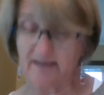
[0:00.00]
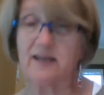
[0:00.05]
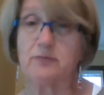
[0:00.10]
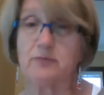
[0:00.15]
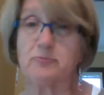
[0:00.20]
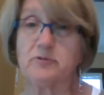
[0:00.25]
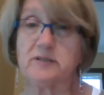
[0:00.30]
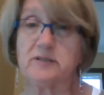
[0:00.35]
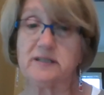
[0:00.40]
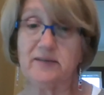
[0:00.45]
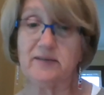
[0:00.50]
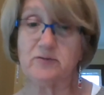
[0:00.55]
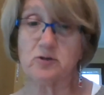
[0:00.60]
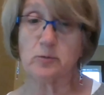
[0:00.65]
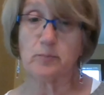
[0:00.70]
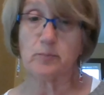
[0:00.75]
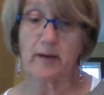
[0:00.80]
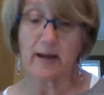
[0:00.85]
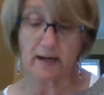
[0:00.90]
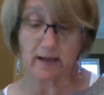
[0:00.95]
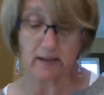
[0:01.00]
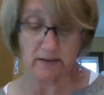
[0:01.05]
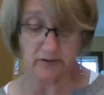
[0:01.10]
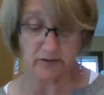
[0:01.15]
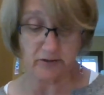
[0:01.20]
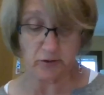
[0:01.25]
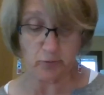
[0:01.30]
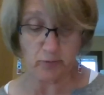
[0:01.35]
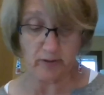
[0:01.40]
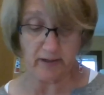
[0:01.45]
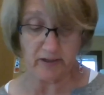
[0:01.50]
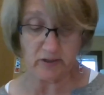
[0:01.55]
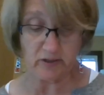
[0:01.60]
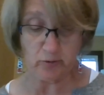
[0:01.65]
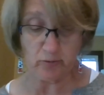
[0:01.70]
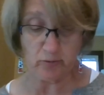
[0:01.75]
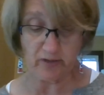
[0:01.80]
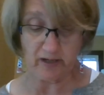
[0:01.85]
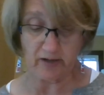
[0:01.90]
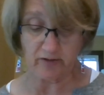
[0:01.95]
and received her medical degree in
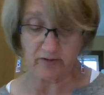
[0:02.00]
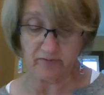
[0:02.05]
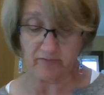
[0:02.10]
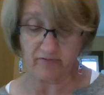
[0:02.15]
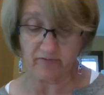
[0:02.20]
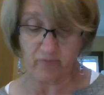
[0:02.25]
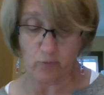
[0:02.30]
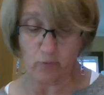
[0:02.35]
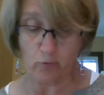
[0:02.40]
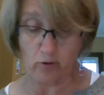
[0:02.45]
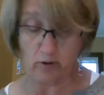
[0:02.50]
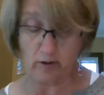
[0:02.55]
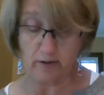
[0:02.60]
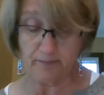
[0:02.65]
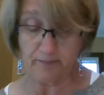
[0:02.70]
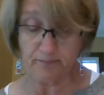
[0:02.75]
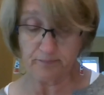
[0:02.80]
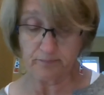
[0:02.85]
2004.